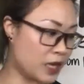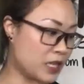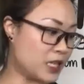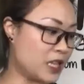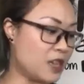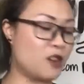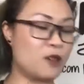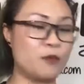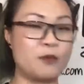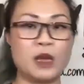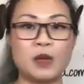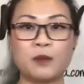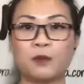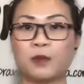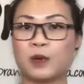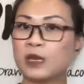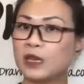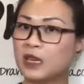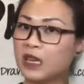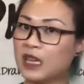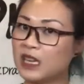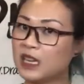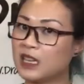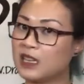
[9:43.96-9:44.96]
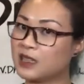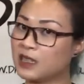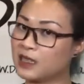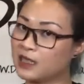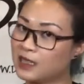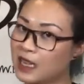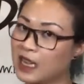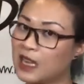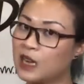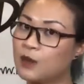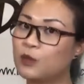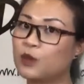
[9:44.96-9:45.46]
that on paper in a
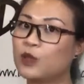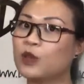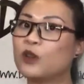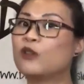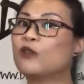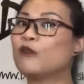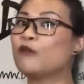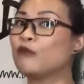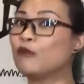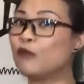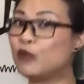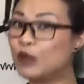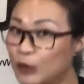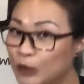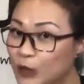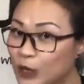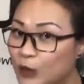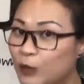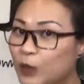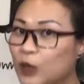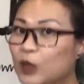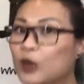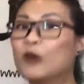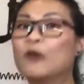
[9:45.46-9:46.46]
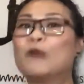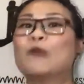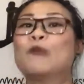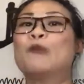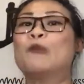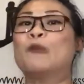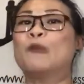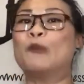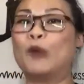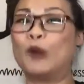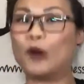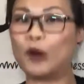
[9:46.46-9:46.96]
sustainable, reusable,
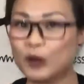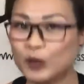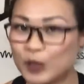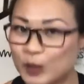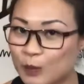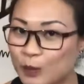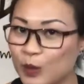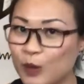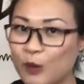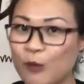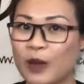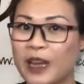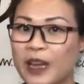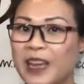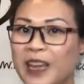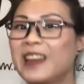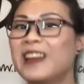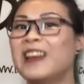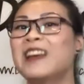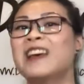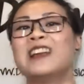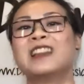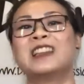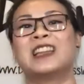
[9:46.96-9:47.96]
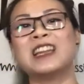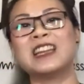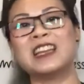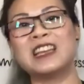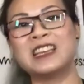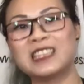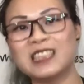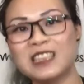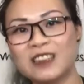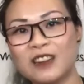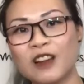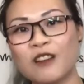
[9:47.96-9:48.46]
portable way that
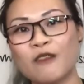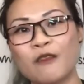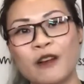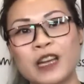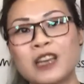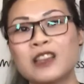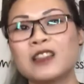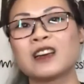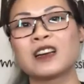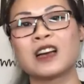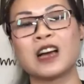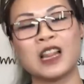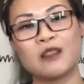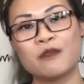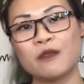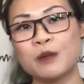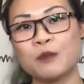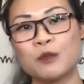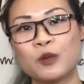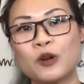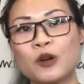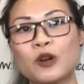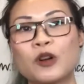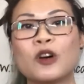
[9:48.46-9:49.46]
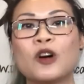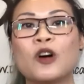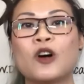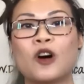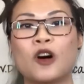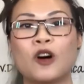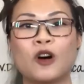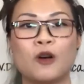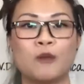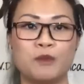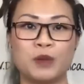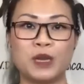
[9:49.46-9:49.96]
isn't a regular coloring book
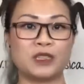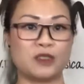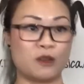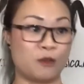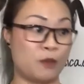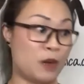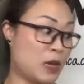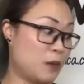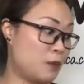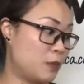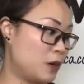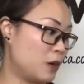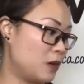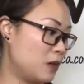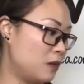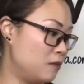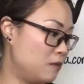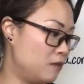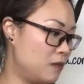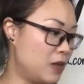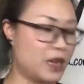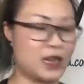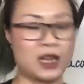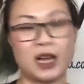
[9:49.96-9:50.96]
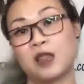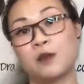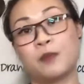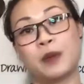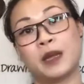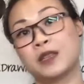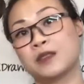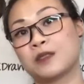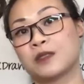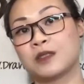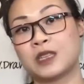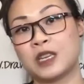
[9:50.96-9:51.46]
or piece of paper and color
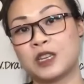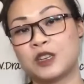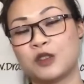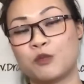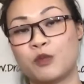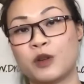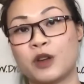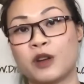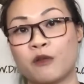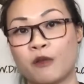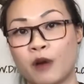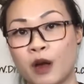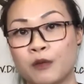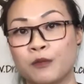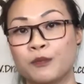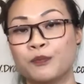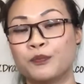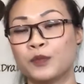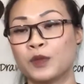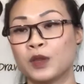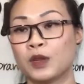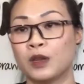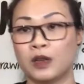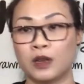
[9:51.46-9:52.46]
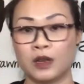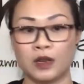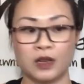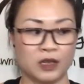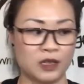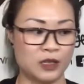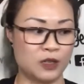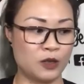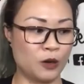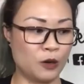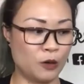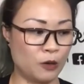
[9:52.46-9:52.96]
pencils that you bring around.
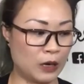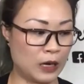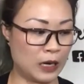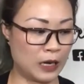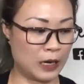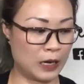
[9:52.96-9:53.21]
So,